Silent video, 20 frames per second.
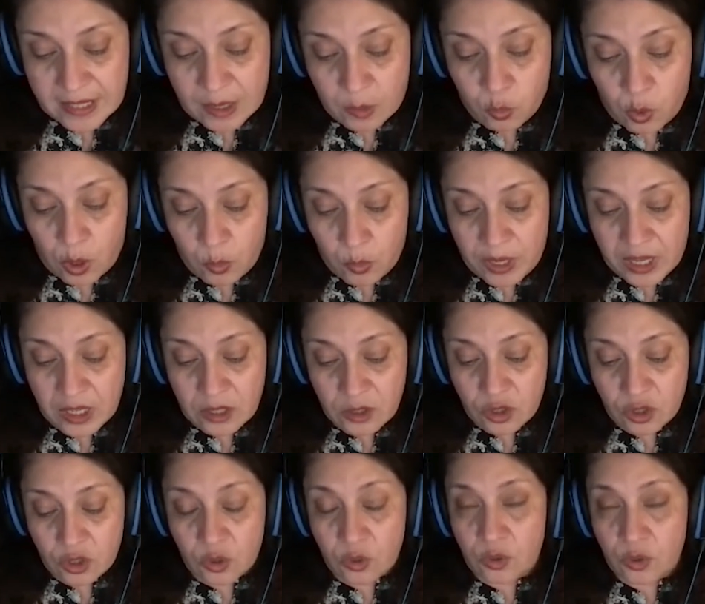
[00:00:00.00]
and what we can
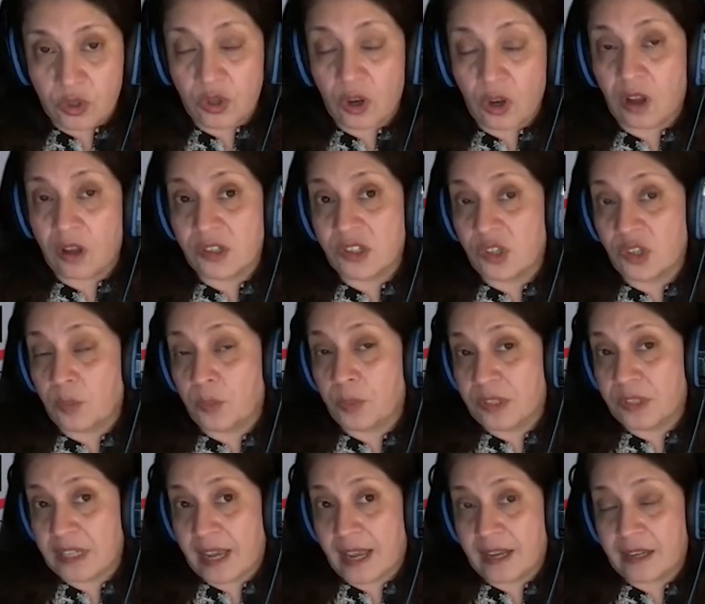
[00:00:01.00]
do to also
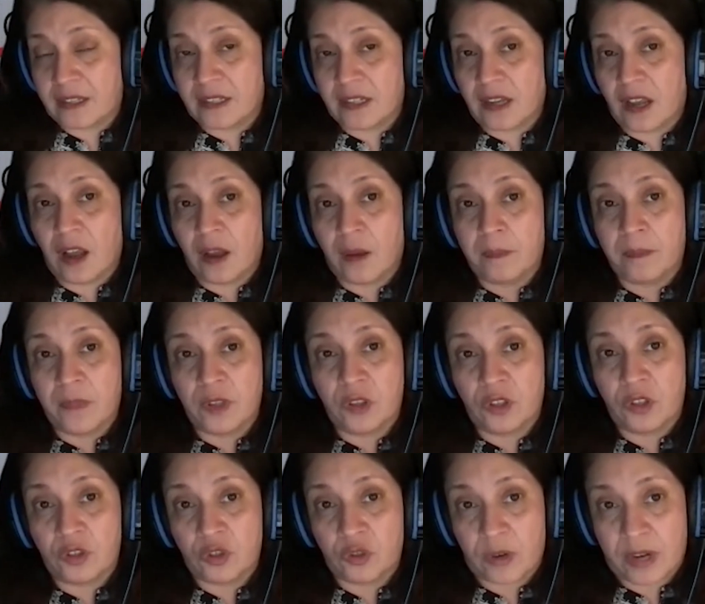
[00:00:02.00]
protect
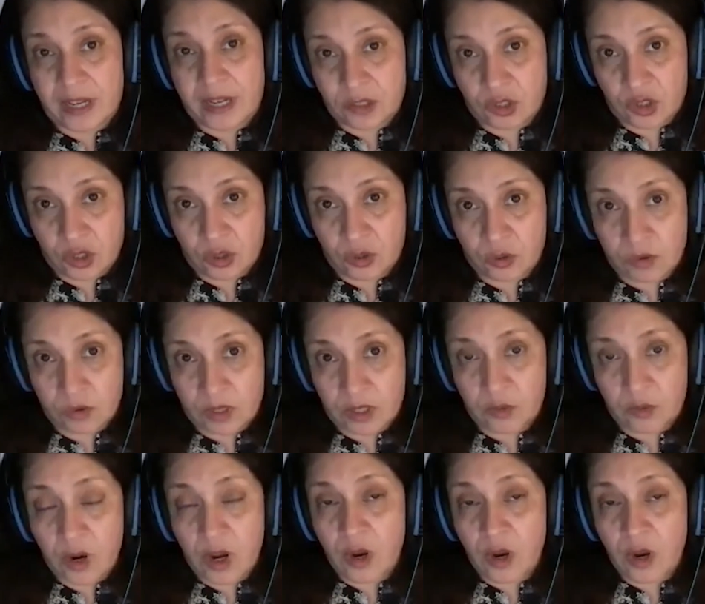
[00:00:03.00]
the trans children